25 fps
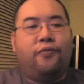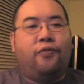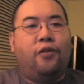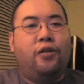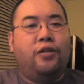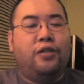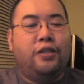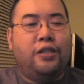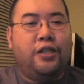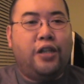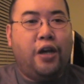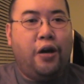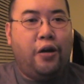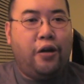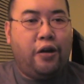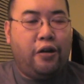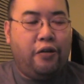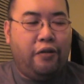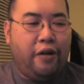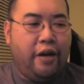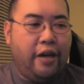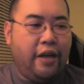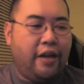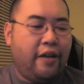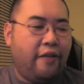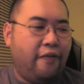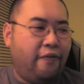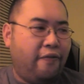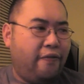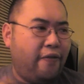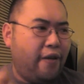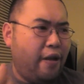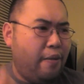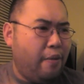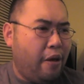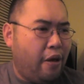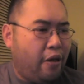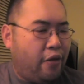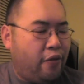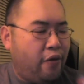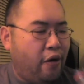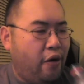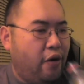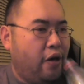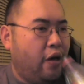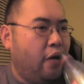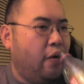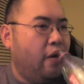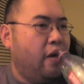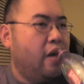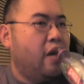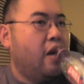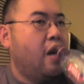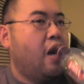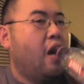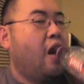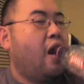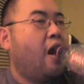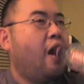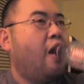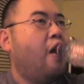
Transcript: Voice is going already, can feel my throat going.